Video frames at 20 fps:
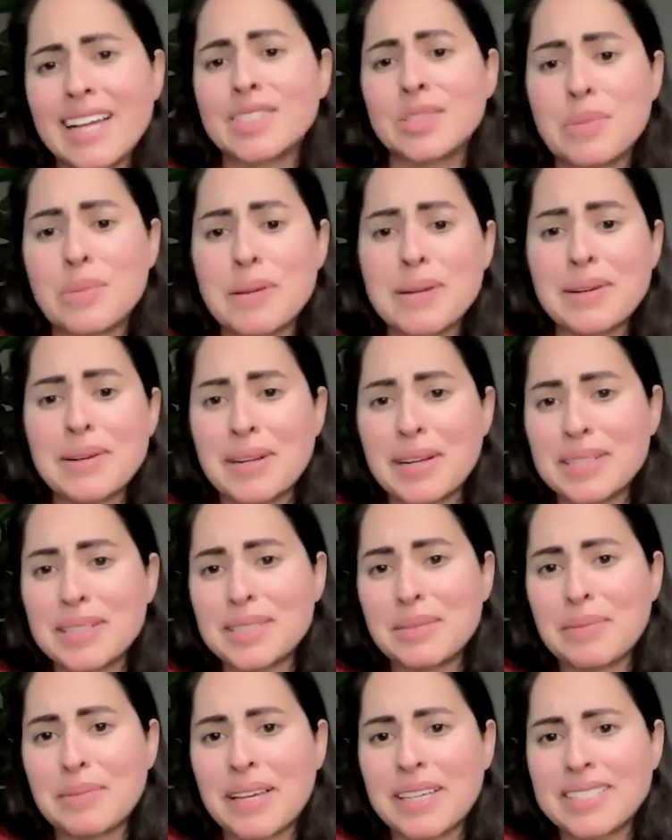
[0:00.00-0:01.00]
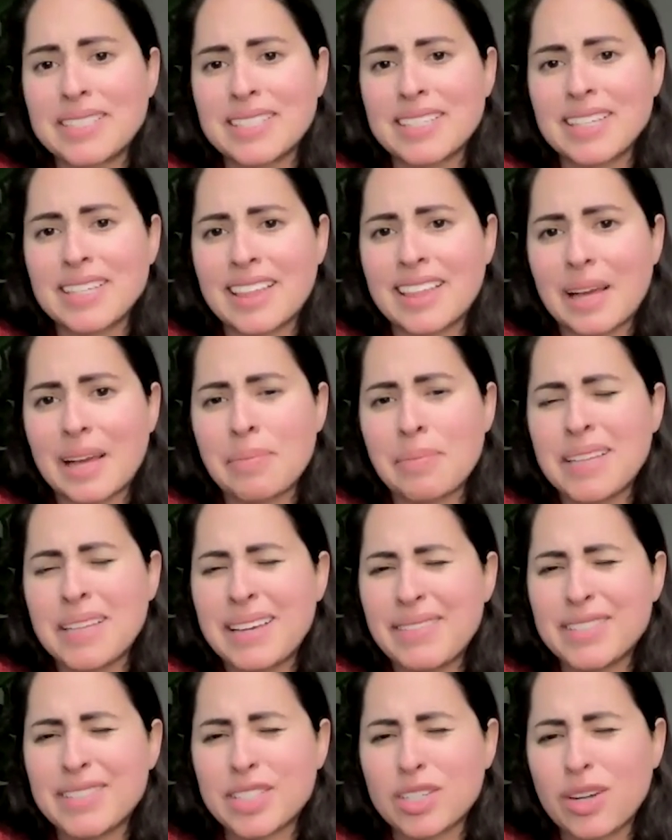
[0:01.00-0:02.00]
to be or not to be is I
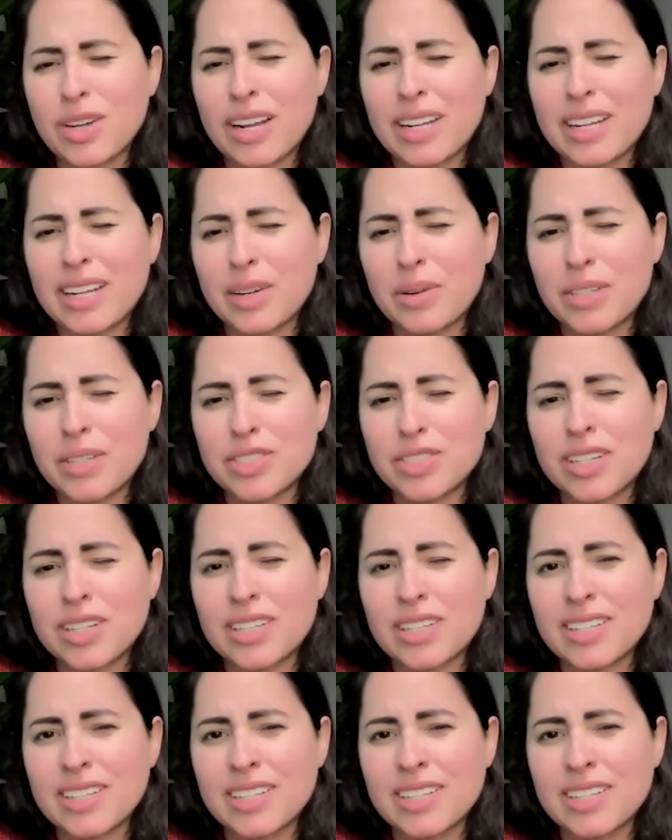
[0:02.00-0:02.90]
believe a Socratic question.